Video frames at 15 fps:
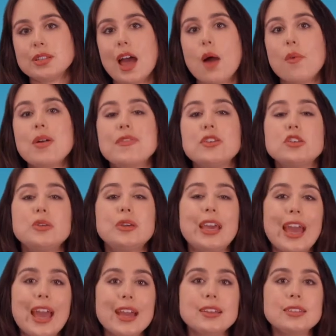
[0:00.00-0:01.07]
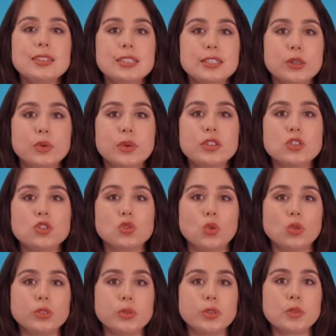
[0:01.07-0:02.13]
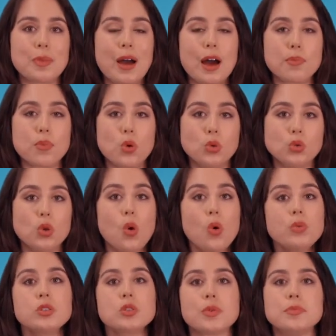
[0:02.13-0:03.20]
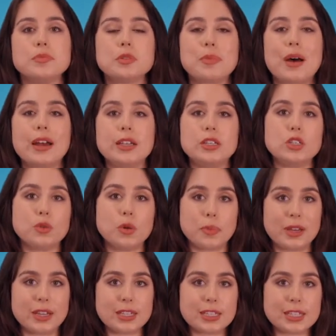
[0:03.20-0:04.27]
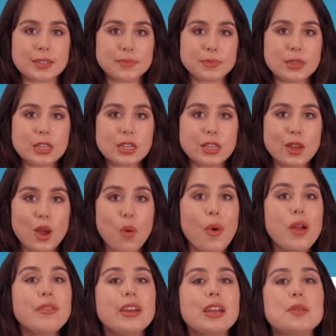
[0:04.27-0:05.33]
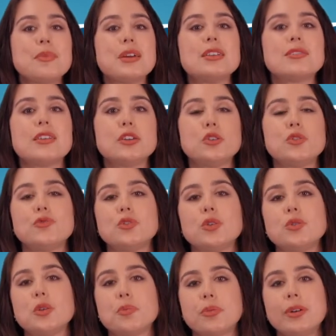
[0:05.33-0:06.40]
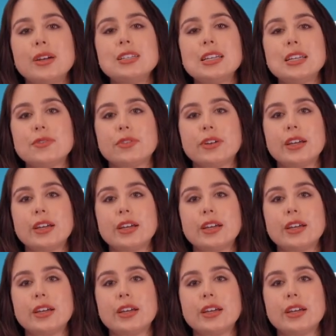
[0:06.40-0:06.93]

however you can still install your spa pool or swim spa into a pit. We recommend that you view the pre-delivery